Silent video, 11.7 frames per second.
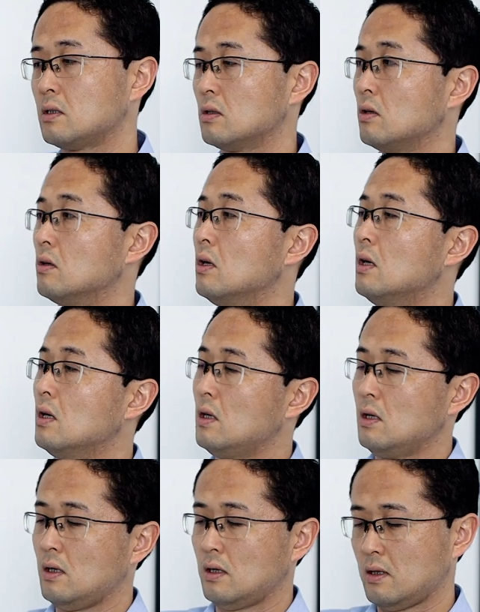So
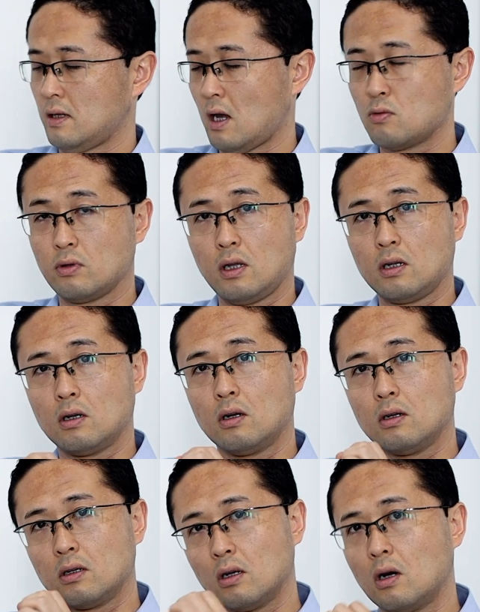that will
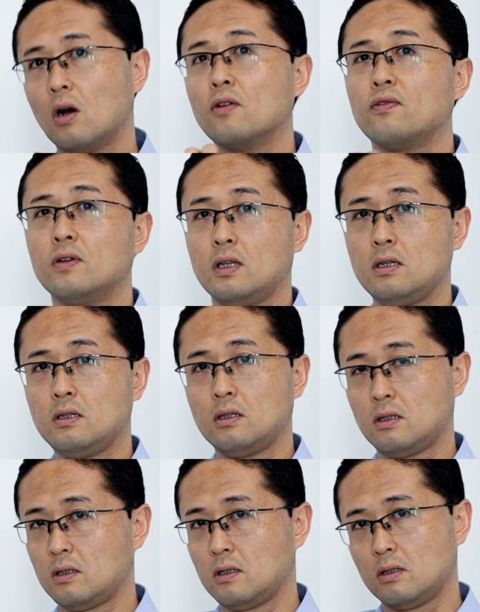then hopefully